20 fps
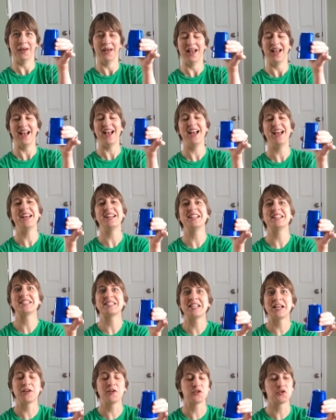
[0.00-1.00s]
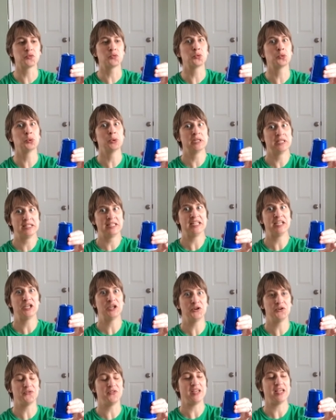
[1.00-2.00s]
And it sounds really
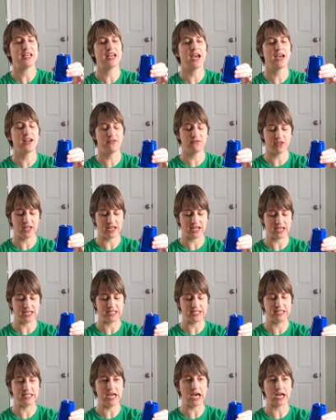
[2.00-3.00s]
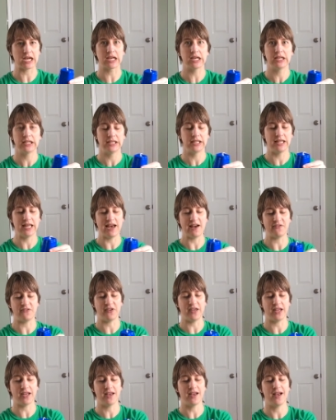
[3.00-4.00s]
goofy, kind of like a duck
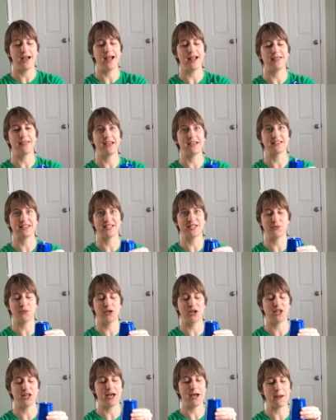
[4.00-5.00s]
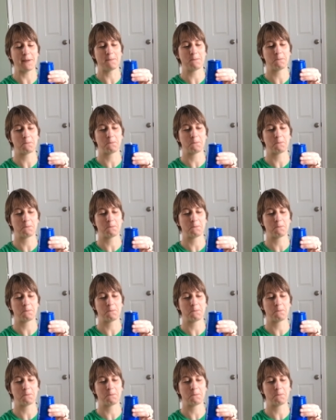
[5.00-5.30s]
laughing. I like this one a lot.